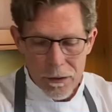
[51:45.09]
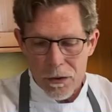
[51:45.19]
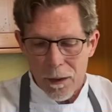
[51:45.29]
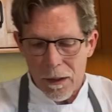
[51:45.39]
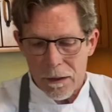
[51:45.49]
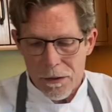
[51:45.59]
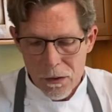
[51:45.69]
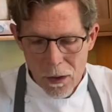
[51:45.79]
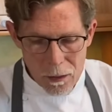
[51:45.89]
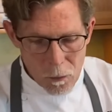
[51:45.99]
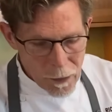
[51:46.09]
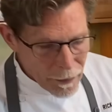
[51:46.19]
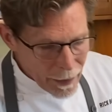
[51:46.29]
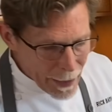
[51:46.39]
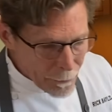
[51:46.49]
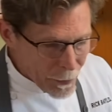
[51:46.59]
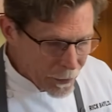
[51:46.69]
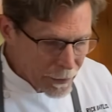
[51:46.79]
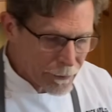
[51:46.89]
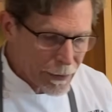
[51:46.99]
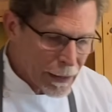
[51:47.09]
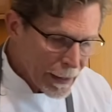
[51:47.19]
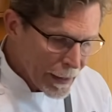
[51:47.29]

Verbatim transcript: So I'm going to start with that part of it.